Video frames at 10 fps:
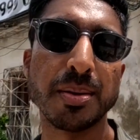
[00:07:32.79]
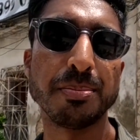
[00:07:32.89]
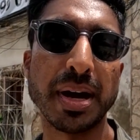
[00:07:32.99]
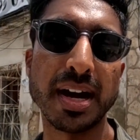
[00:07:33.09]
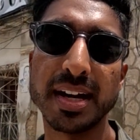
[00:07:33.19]

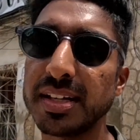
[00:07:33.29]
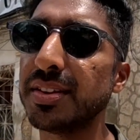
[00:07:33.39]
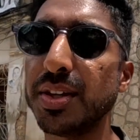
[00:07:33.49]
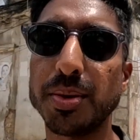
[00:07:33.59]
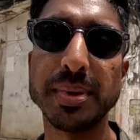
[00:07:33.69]
by
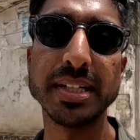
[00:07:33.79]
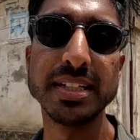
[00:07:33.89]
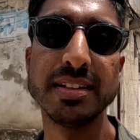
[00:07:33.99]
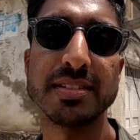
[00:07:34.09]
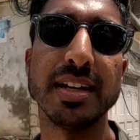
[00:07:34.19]
the
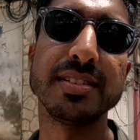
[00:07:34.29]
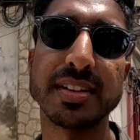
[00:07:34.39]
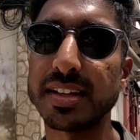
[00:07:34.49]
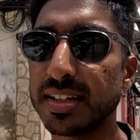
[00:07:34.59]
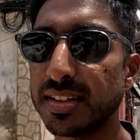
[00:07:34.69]
Omanis, and
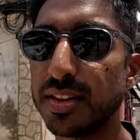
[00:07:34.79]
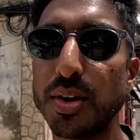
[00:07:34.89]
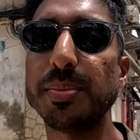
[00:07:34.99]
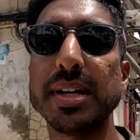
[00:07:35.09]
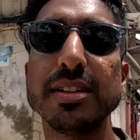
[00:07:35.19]
second, the
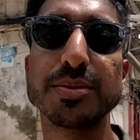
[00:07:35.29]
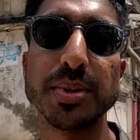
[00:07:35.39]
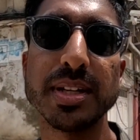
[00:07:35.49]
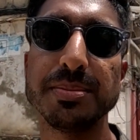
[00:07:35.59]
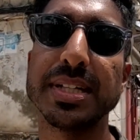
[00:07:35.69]
Omanis
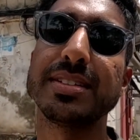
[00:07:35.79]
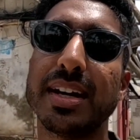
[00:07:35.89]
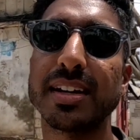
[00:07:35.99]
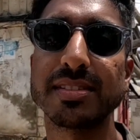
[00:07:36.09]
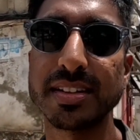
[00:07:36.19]
were then being
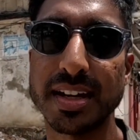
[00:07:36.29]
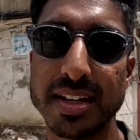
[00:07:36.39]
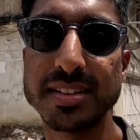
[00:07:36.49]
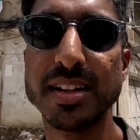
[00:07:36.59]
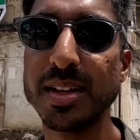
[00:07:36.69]
taxed
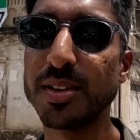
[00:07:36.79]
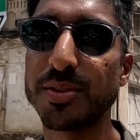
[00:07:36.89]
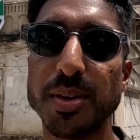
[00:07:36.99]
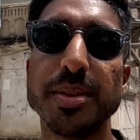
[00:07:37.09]
again by